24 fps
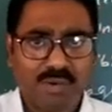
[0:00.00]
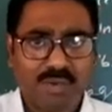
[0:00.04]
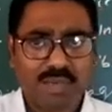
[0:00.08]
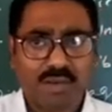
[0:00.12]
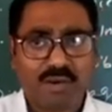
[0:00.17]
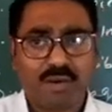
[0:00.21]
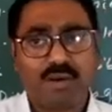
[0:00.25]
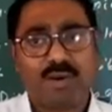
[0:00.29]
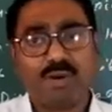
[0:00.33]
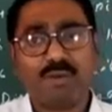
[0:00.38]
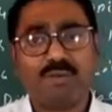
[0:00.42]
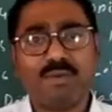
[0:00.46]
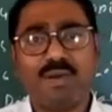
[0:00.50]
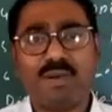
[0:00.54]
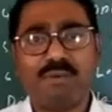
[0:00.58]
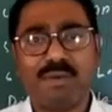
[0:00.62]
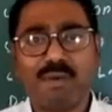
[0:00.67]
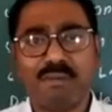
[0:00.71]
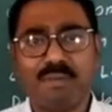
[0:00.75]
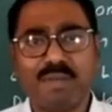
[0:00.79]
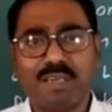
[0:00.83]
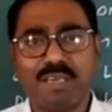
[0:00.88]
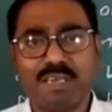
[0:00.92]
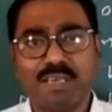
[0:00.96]
or web
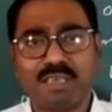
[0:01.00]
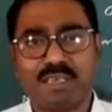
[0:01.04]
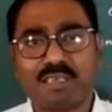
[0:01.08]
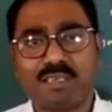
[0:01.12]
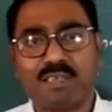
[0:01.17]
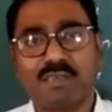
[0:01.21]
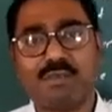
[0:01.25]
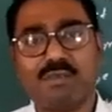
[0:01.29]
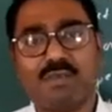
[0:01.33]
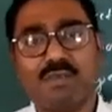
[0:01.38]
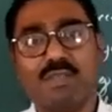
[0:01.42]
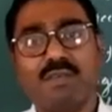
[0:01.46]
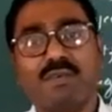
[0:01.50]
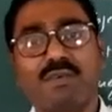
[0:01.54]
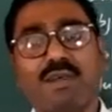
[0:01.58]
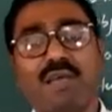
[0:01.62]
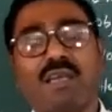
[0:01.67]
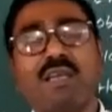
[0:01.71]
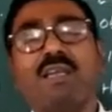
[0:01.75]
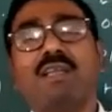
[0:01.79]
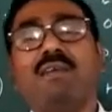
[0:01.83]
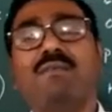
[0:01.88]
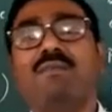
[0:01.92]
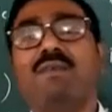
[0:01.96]
applications, whether we
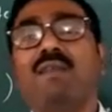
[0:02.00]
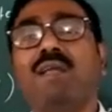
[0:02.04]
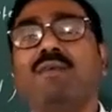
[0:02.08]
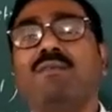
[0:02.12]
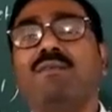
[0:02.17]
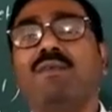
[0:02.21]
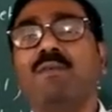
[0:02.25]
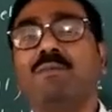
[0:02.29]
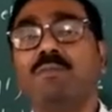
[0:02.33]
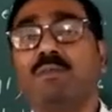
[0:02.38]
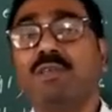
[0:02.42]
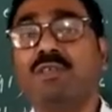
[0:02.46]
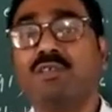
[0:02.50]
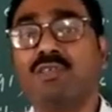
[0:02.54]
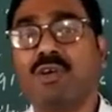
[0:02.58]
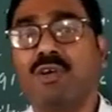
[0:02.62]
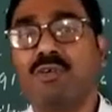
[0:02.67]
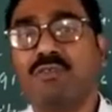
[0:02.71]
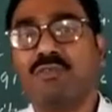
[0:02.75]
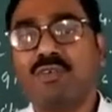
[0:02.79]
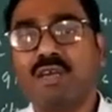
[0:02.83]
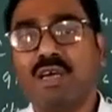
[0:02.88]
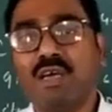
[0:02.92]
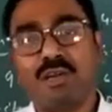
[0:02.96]
are developing
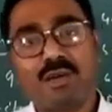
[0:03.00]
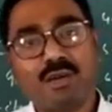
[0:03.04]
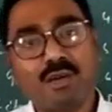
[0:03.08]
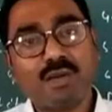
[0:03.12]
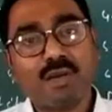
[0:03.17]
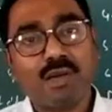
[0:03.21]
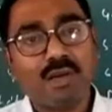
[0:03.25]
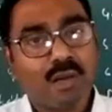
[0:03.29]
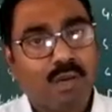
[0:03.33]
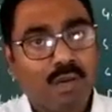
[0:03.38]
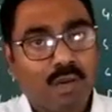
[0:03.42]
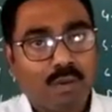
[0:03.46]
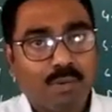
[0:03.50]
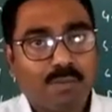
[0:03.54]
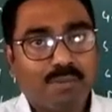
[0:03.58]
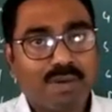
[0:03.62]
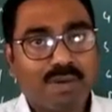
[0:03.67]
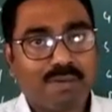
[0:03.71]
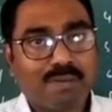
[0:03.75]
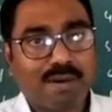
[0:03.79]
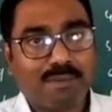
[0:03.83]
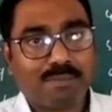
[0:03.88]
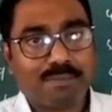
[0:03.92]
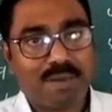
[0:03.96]
software or
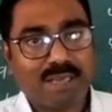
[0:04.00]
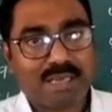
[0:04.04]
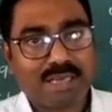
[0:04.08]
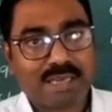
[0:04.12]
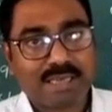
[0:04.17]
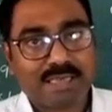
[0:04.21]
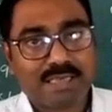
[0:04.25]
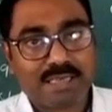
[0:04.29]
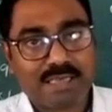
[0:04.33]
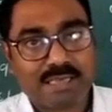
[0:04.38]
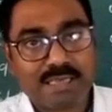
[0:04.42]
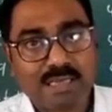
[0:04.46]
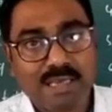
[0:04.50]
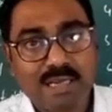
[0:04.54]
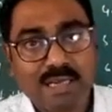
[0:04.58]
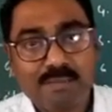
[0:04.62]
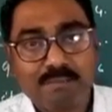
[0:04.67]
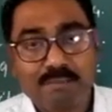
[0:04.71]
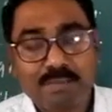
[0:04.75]
web applications.